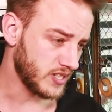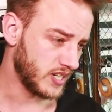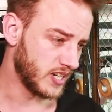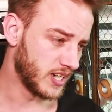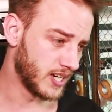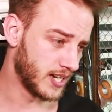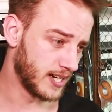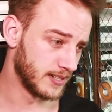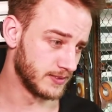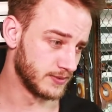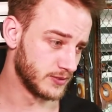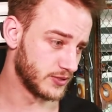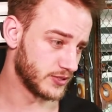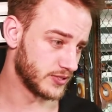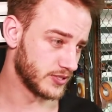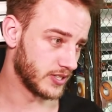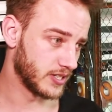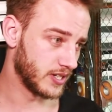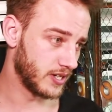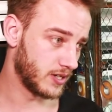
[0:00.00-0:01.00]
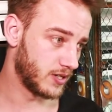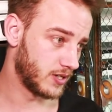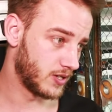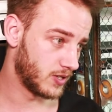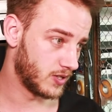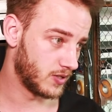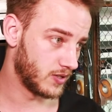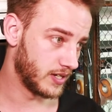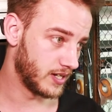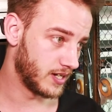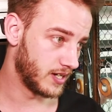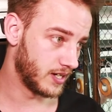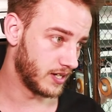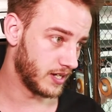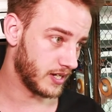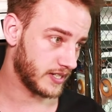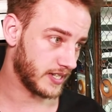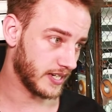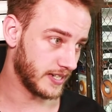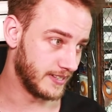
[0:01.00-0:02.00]
and so
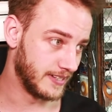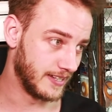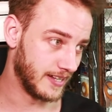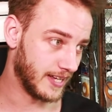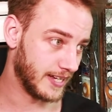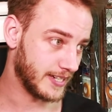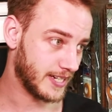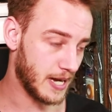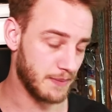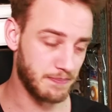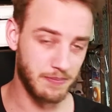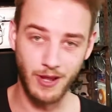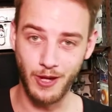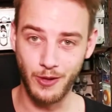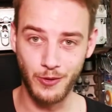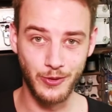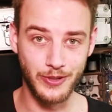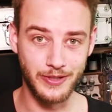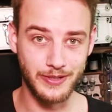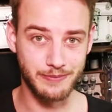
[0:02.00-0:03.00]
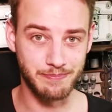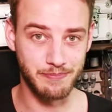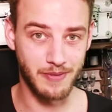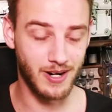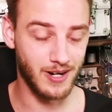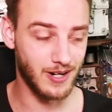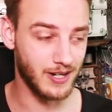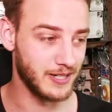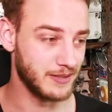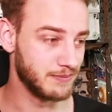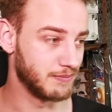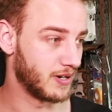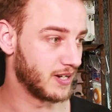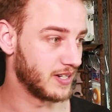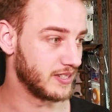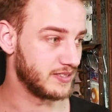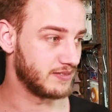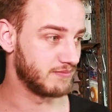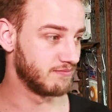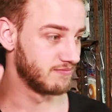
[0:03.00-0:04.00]
I kind of like uploaded
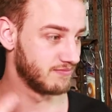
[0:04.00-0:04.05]
my